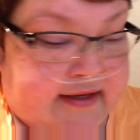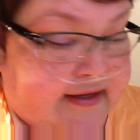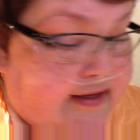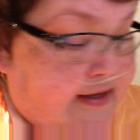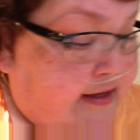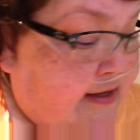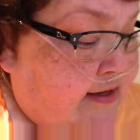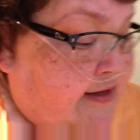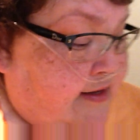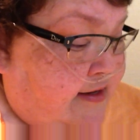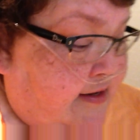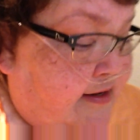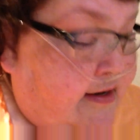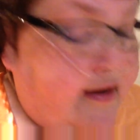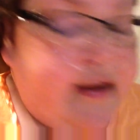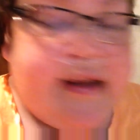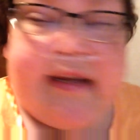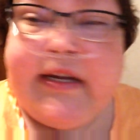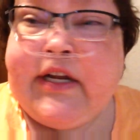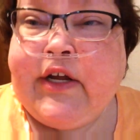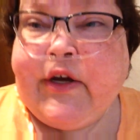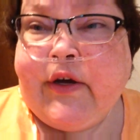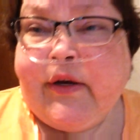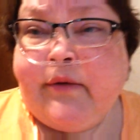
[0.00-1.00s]
And
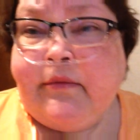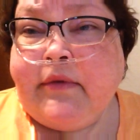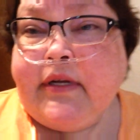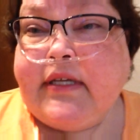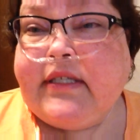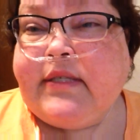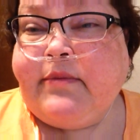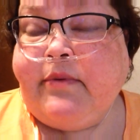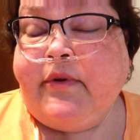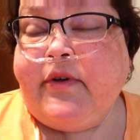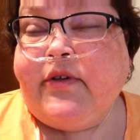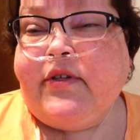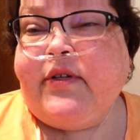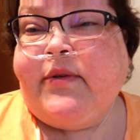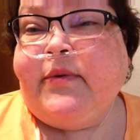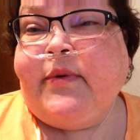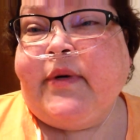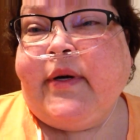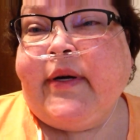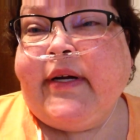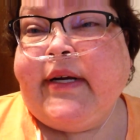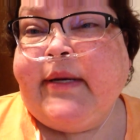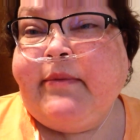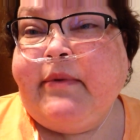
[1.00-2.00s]
I know I'm not supposed to
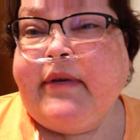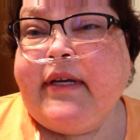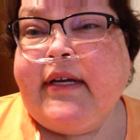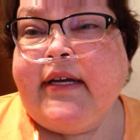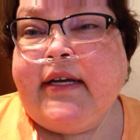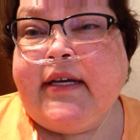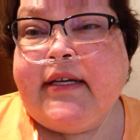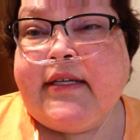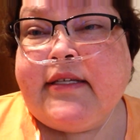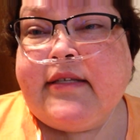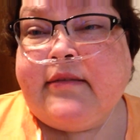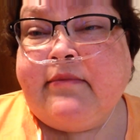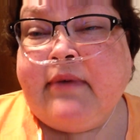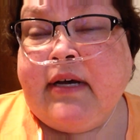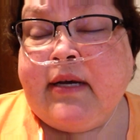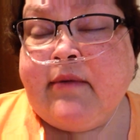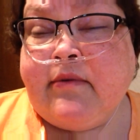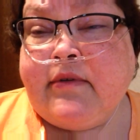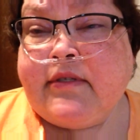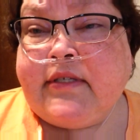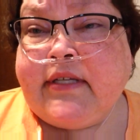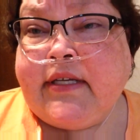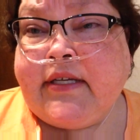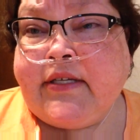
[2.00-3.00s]
worry because the
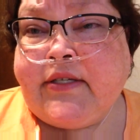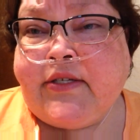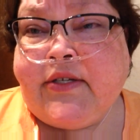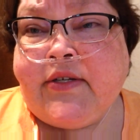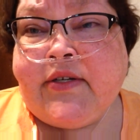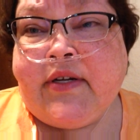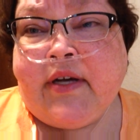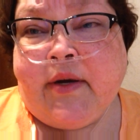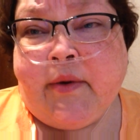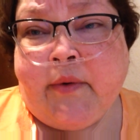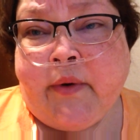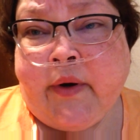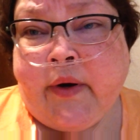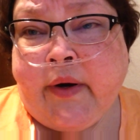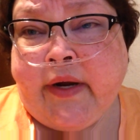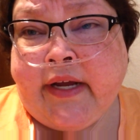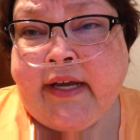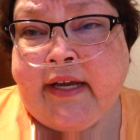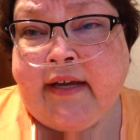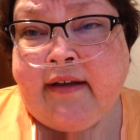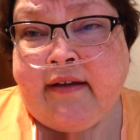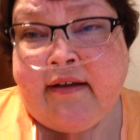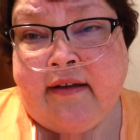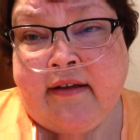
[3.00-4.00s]
Bible says, "Do not
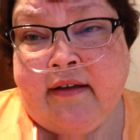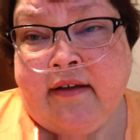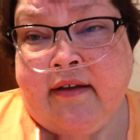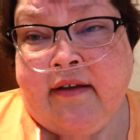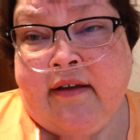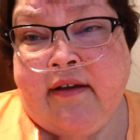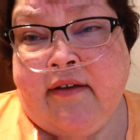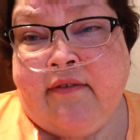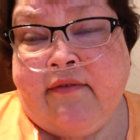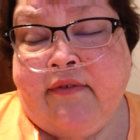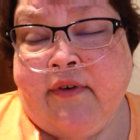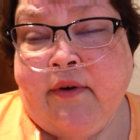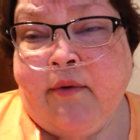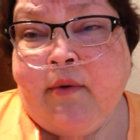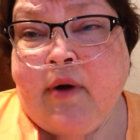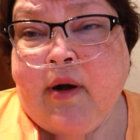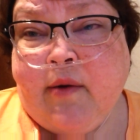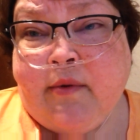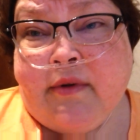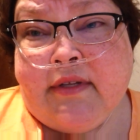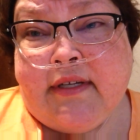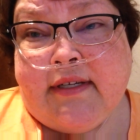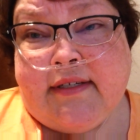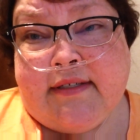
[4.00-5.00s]
worry, for
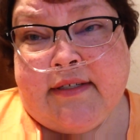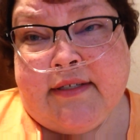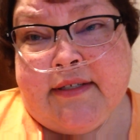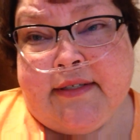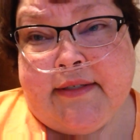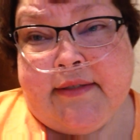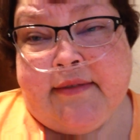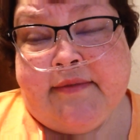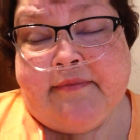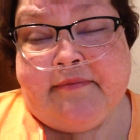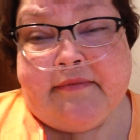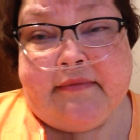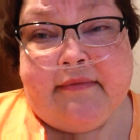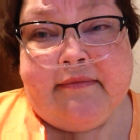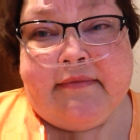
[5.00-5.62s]
what will it do?"